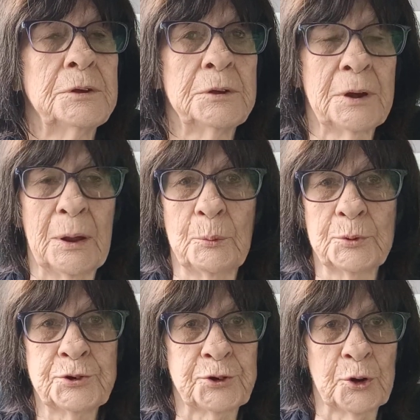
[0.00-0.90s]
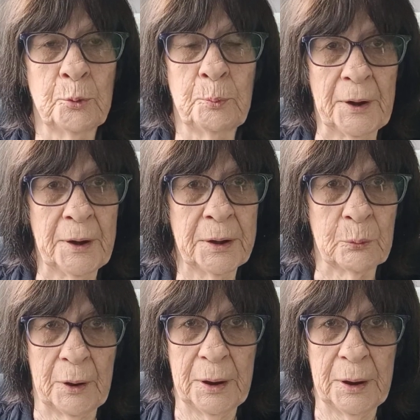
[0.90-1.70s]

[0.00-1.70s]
I was stupid anyway.